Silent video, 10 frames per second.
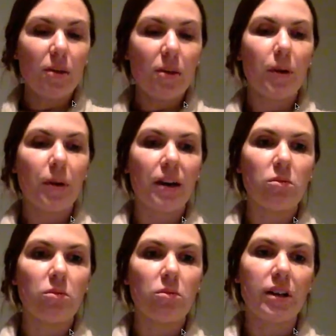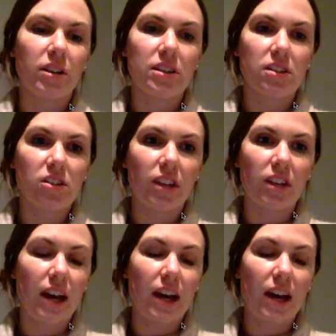but we don't necessarily
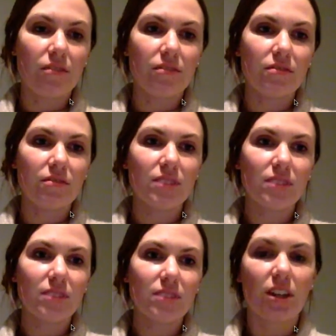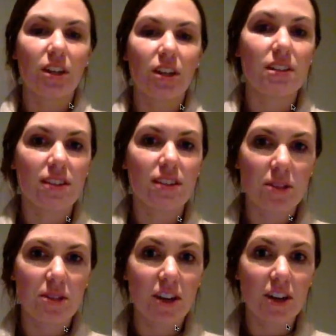have kind of like these
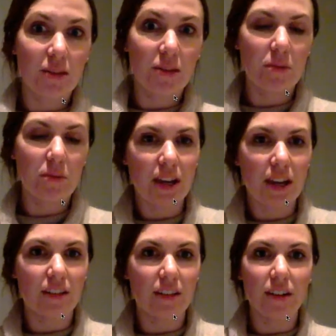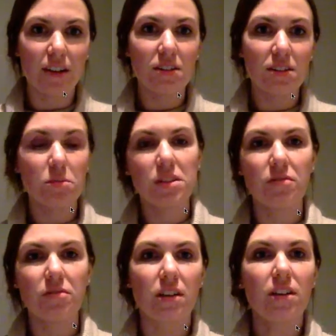assignments here had been making a
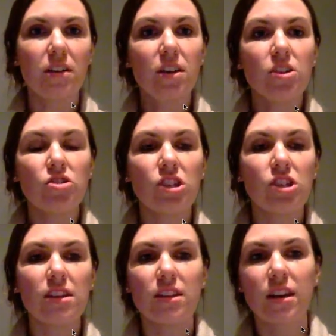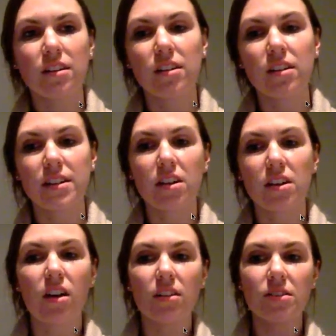specific sheet that collects
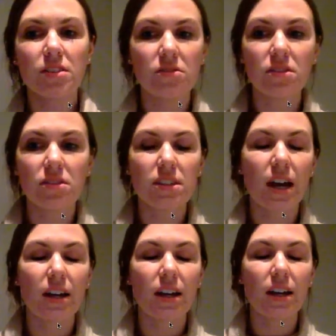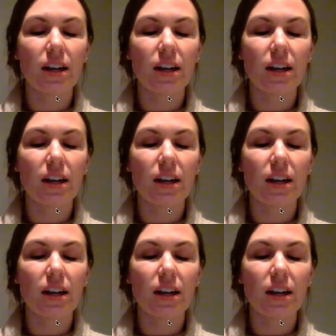all of the students' data.